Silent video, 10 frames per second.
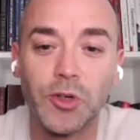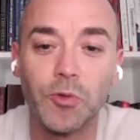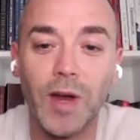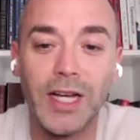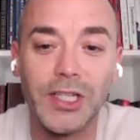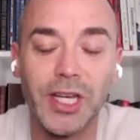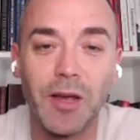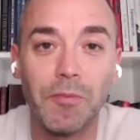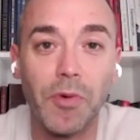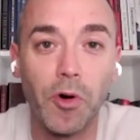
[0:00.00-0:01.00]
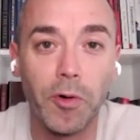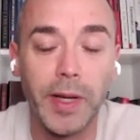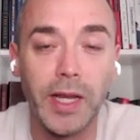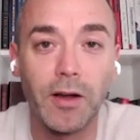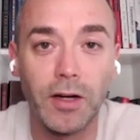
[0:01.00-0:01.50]
to rising
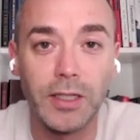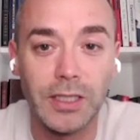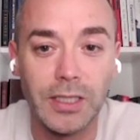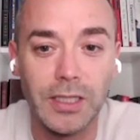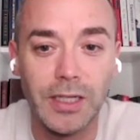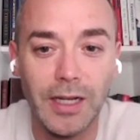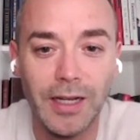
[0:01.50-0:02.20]
borrowing costs.